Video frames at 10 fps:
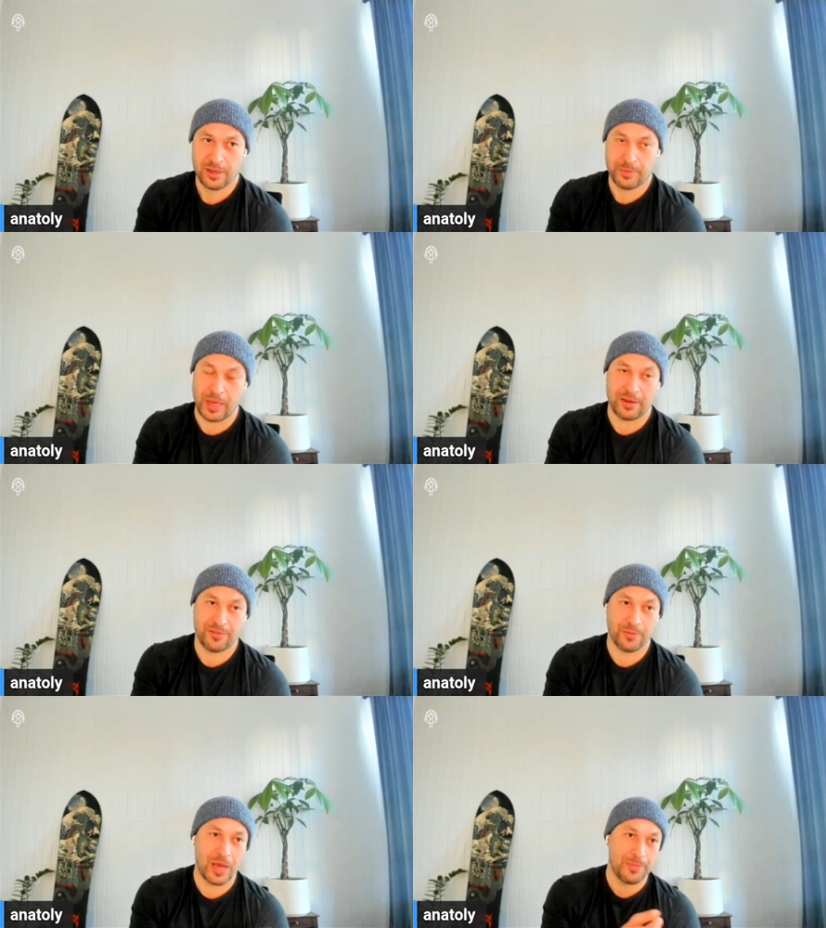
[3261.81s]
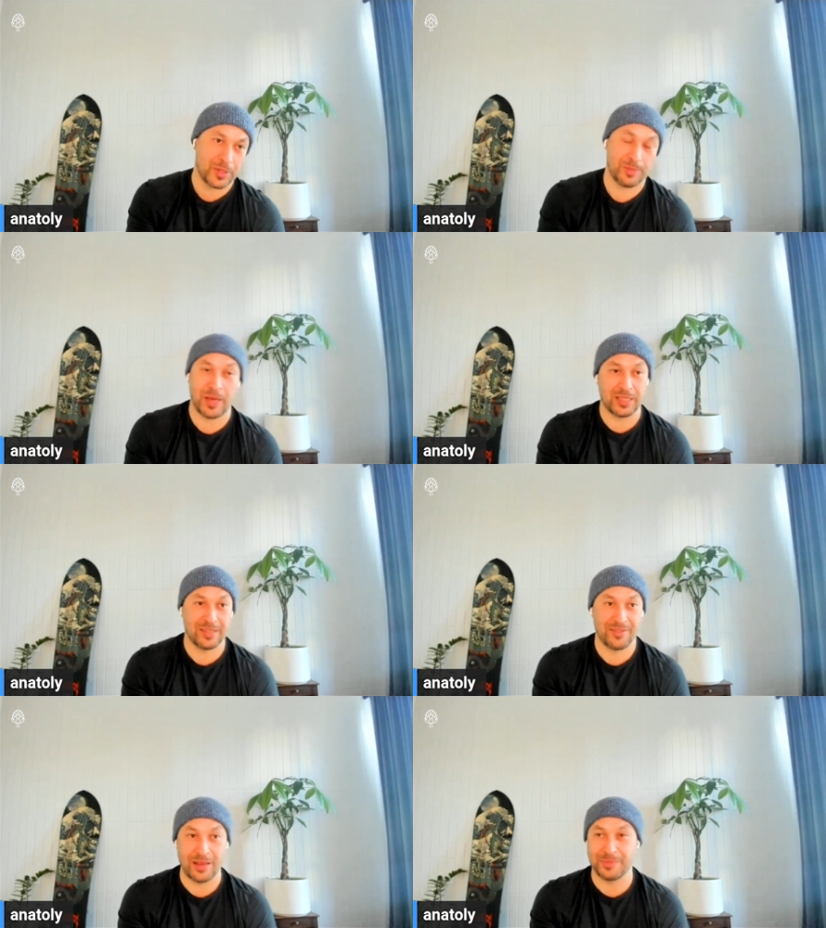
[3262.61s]
But from my
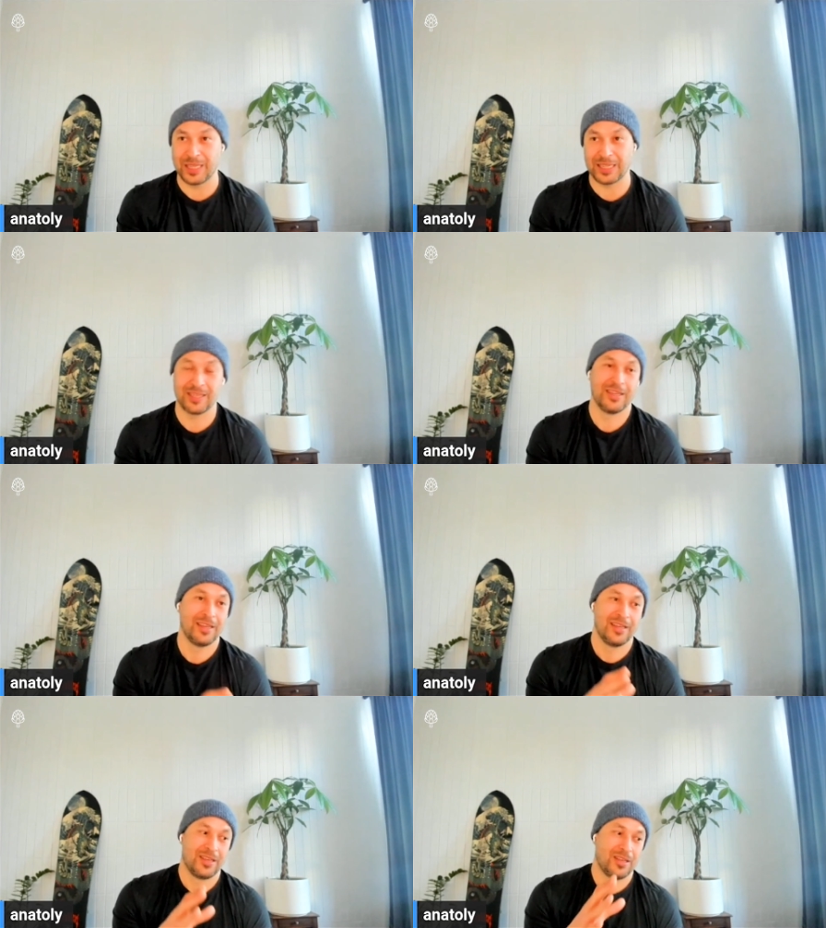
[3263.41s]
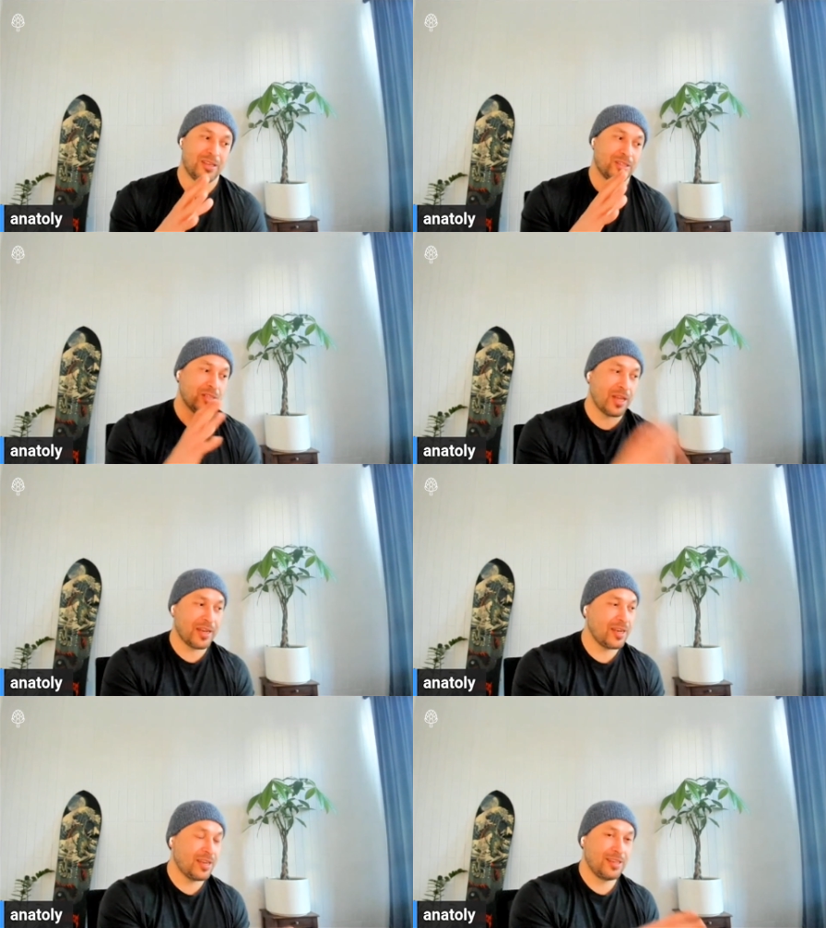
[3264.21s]
perspective, I'm like,
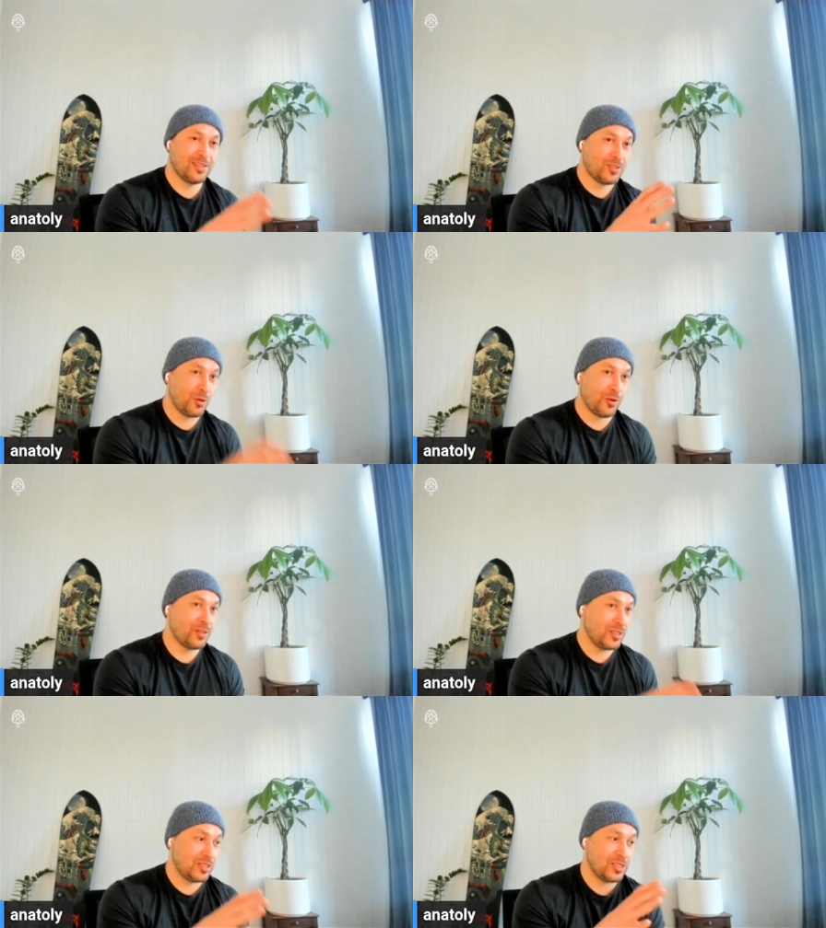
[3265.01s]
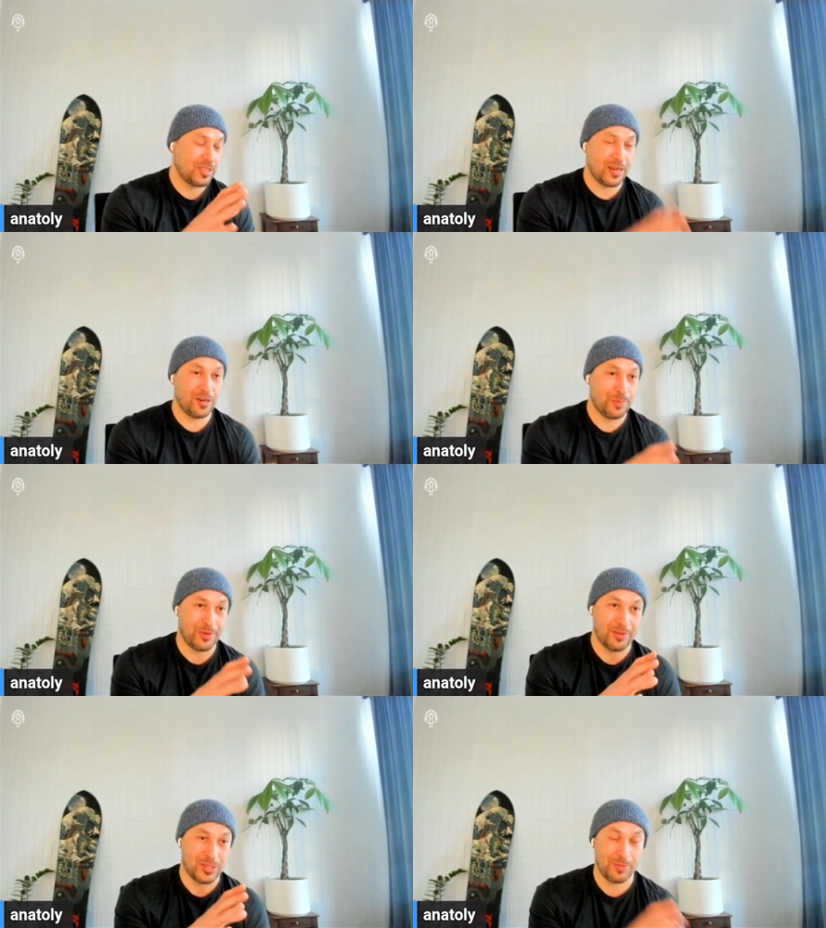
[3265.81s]
Solana Sol is just there to
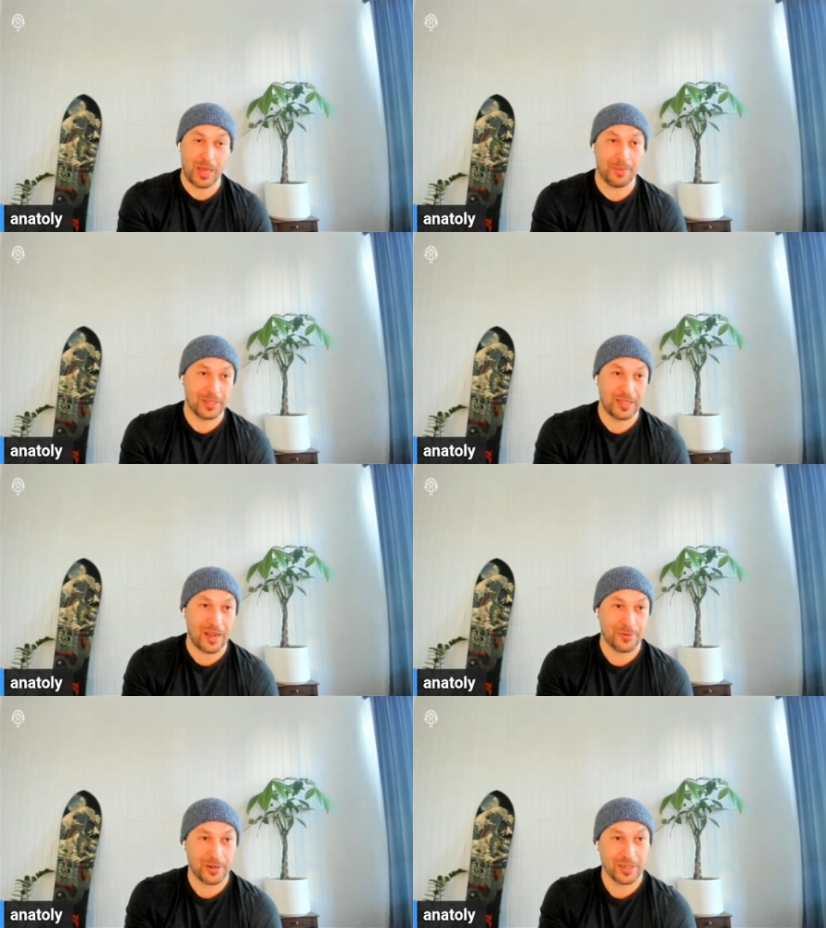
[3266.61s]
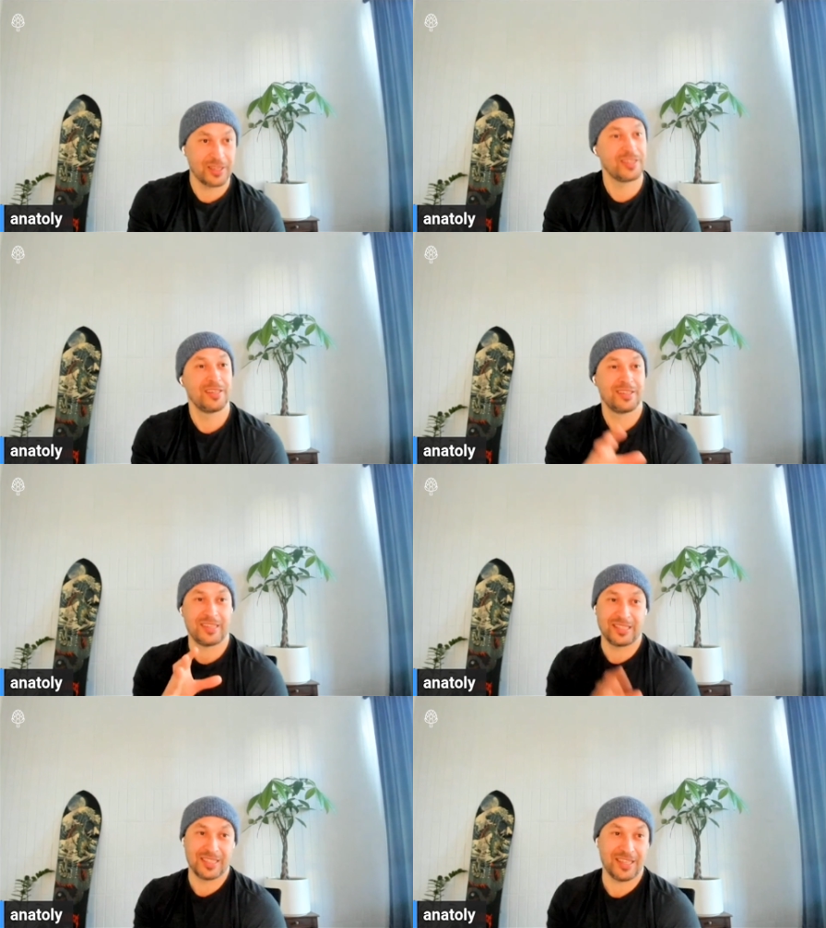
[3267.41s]
prevent spam in the network.
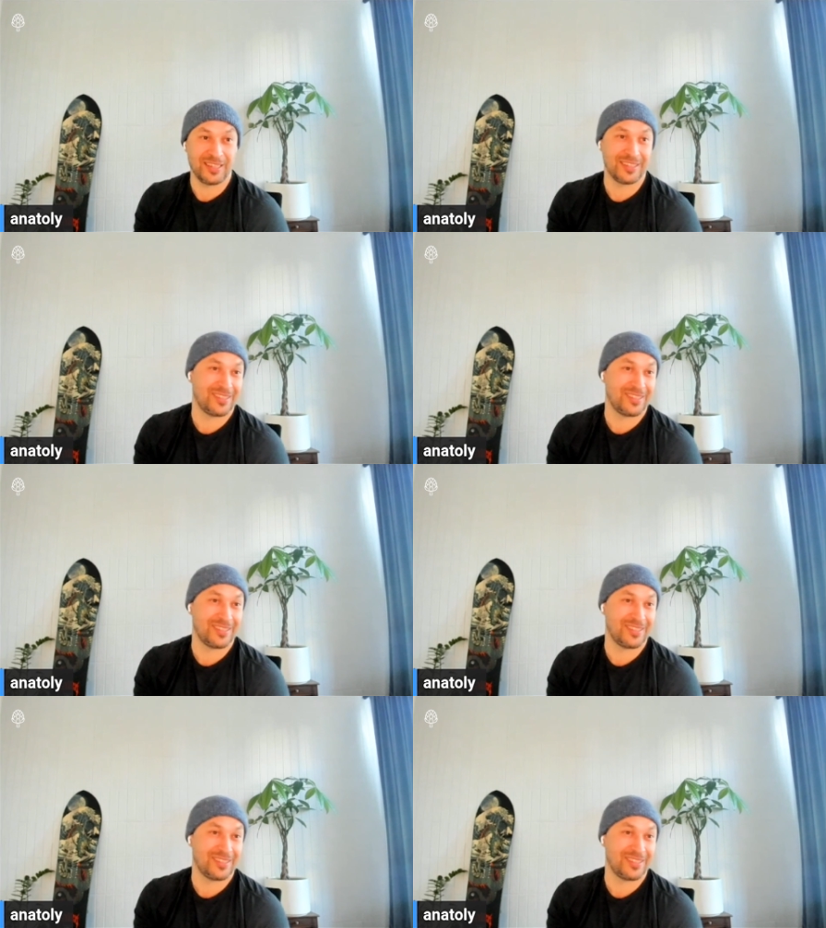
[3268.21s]
That's it.